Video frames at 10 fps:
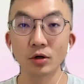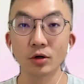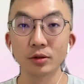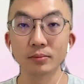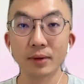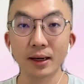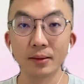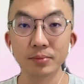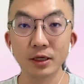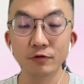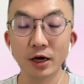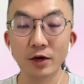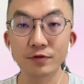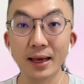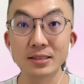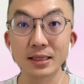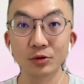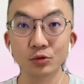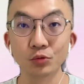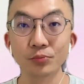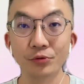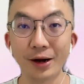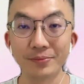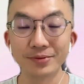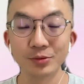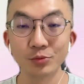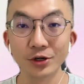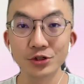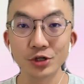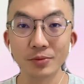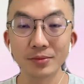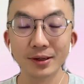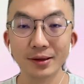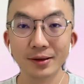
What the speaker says: on my P5 SA2 prep workshop